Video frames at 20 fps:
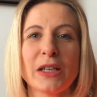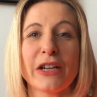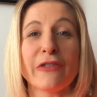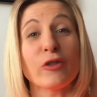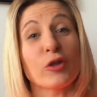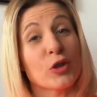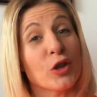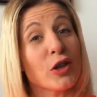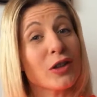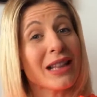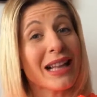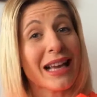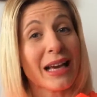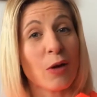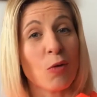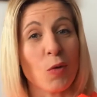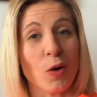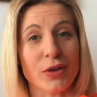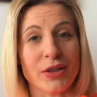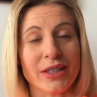If you don't
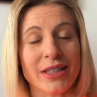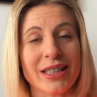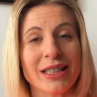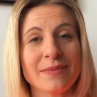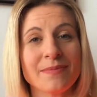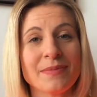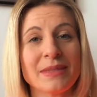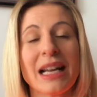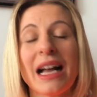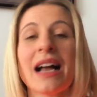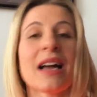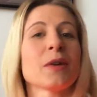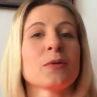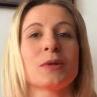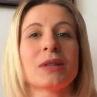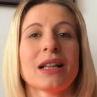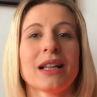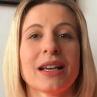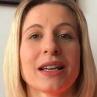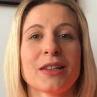like water, I
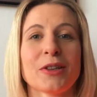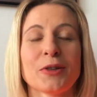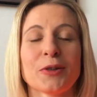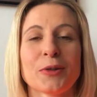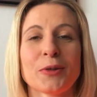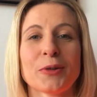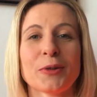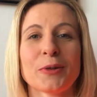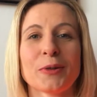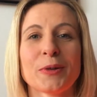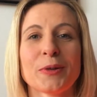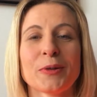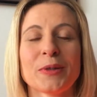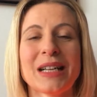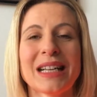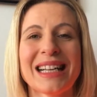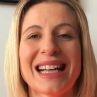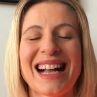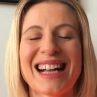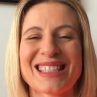would like to
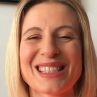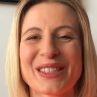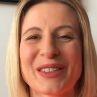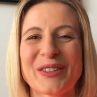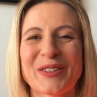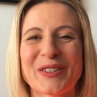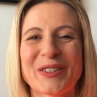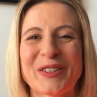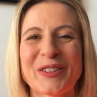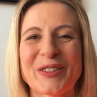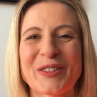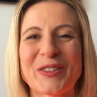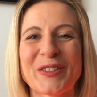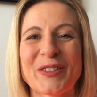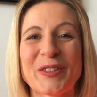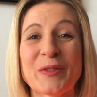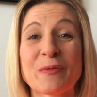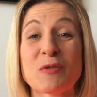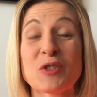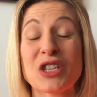ask you
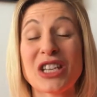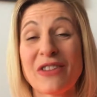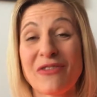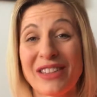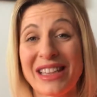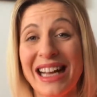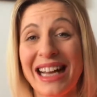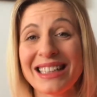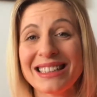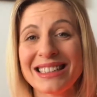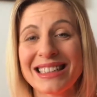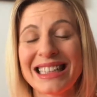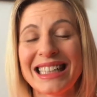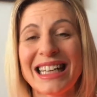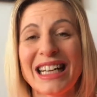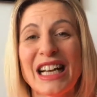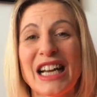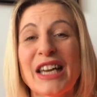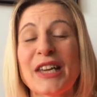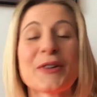to shift that.
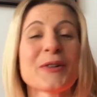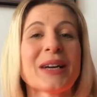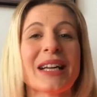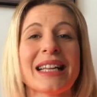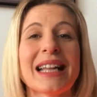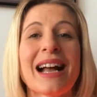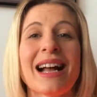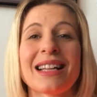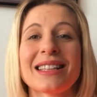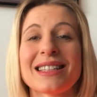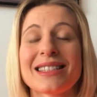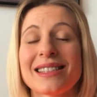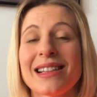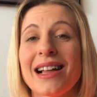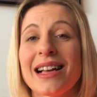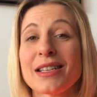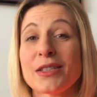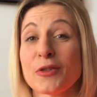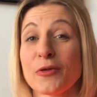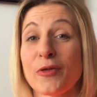You can add a
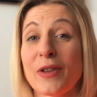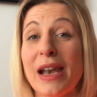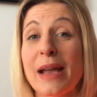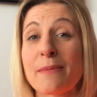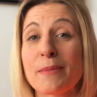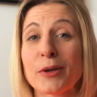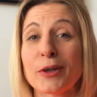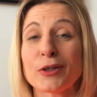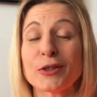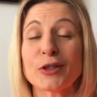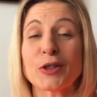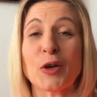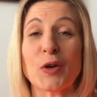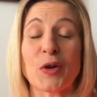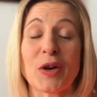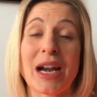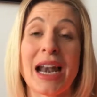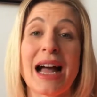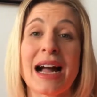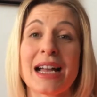slice of lemon
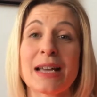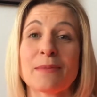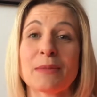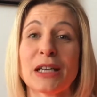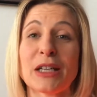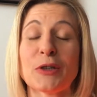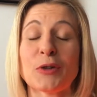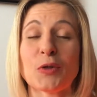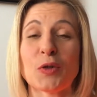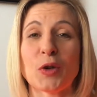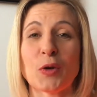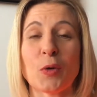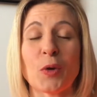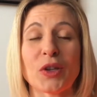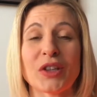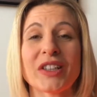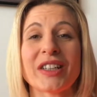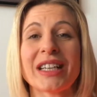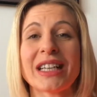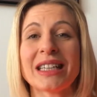or a lime into the
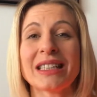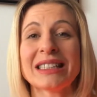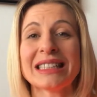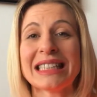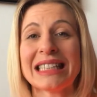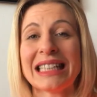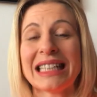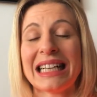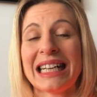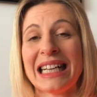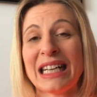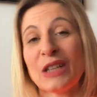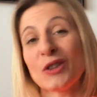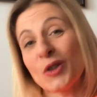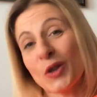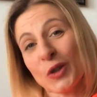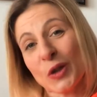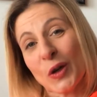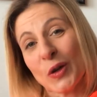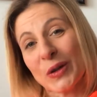water.
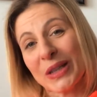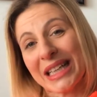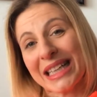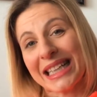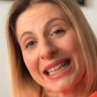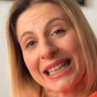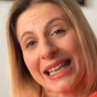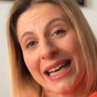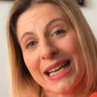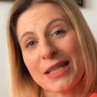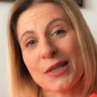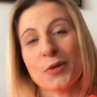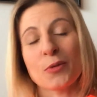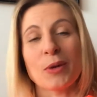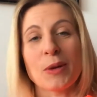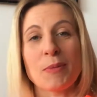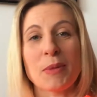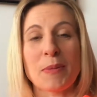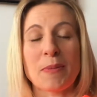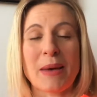Not only the taste
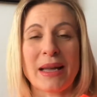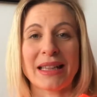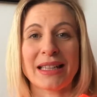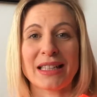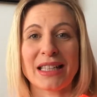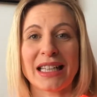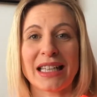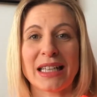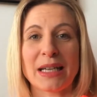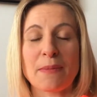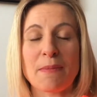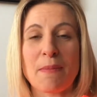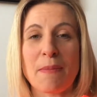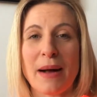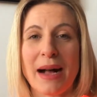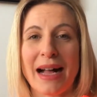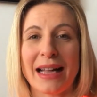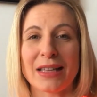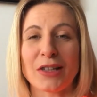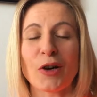will be better,
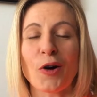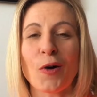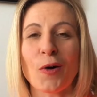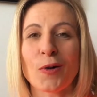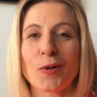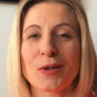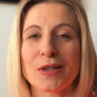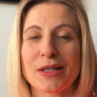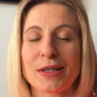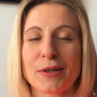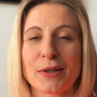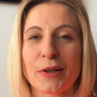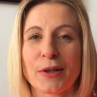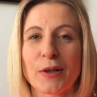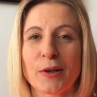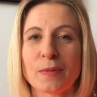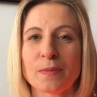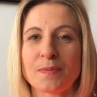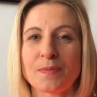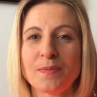but
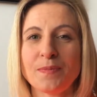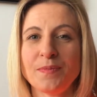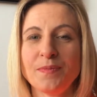also